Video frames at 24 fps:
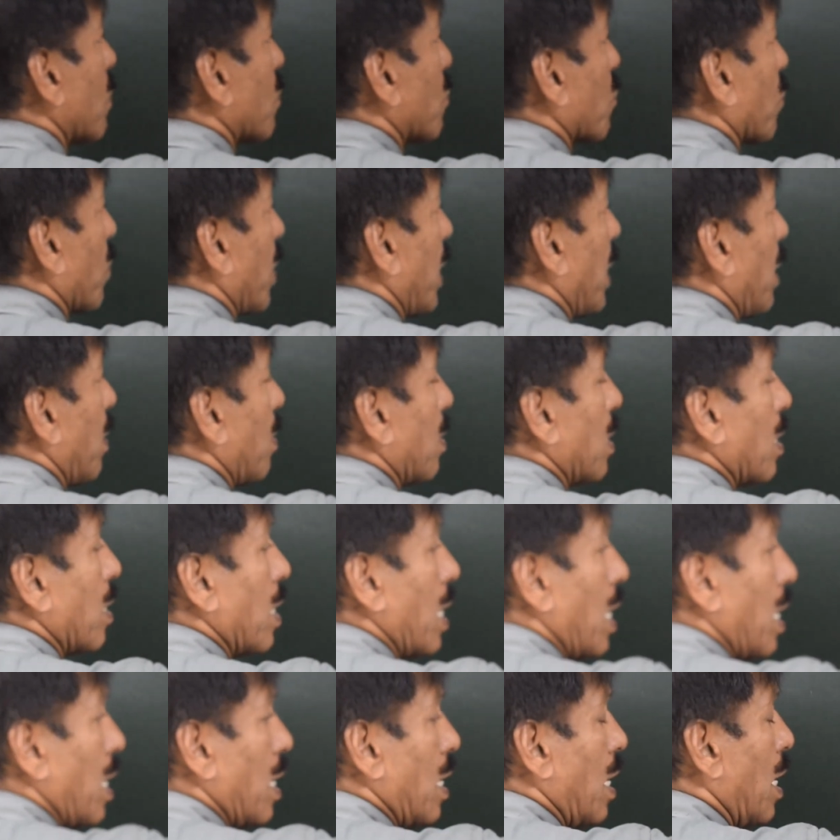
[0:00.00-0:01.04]
screen
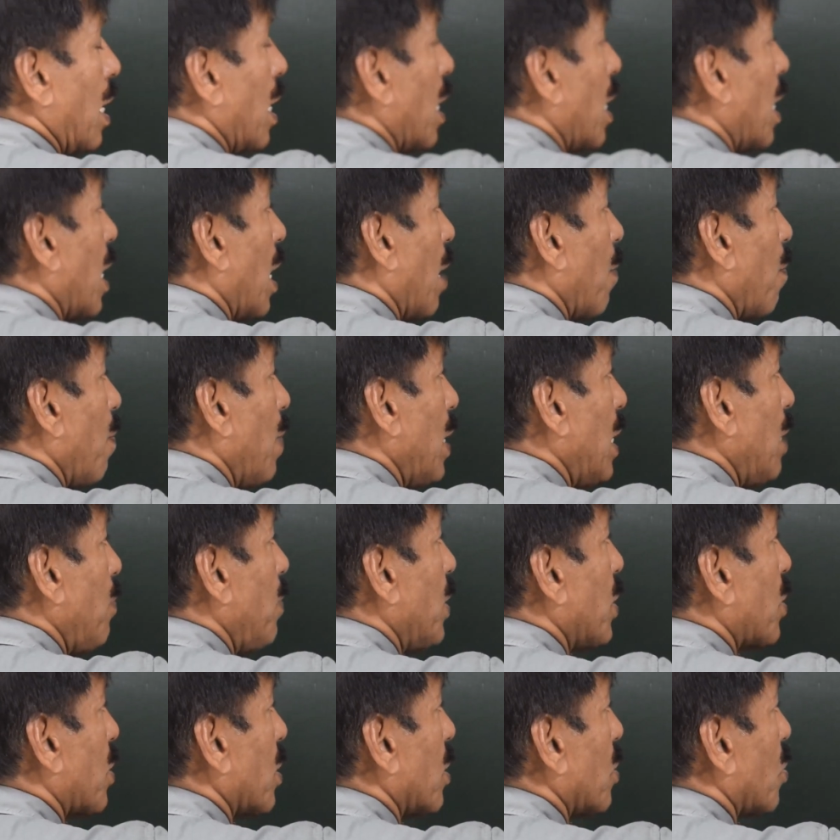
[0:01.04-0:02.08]
a
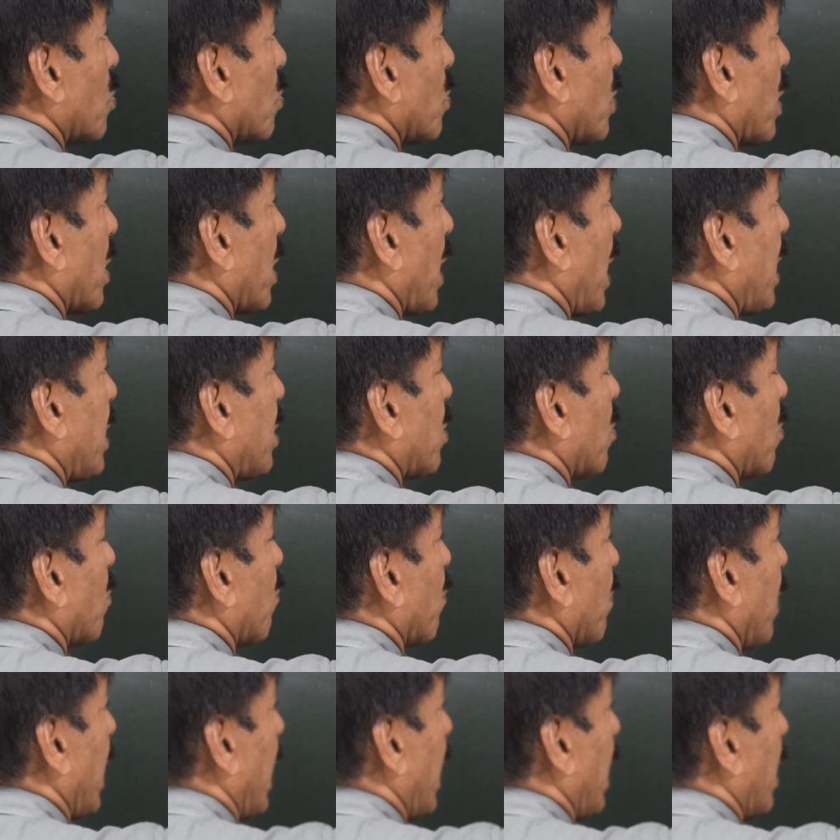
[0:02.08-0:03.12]
millimeter to the right of
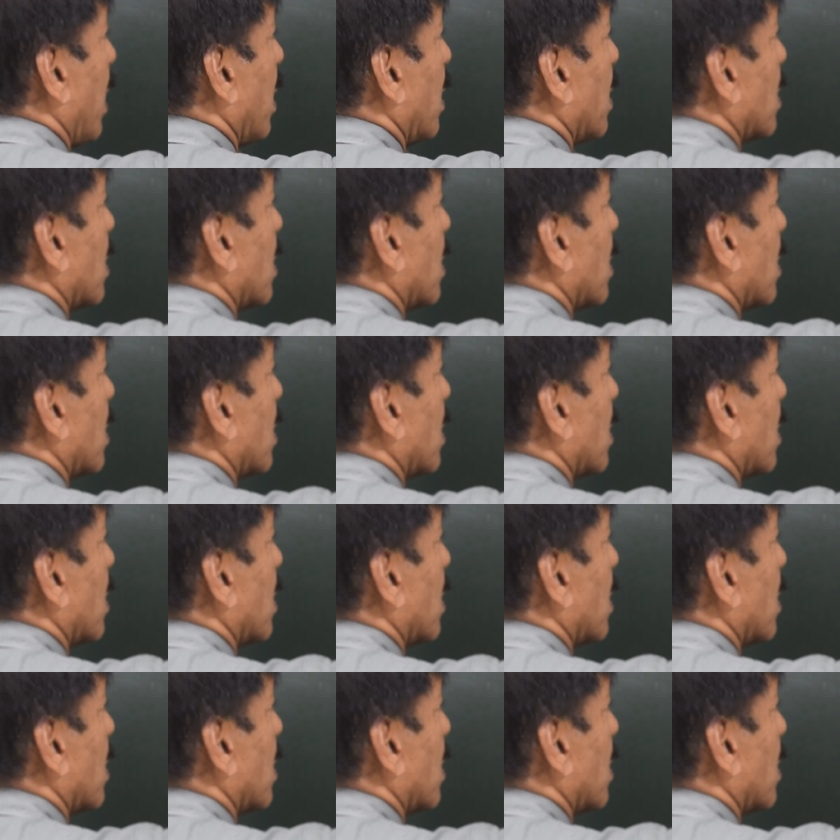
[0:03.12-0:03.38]
A,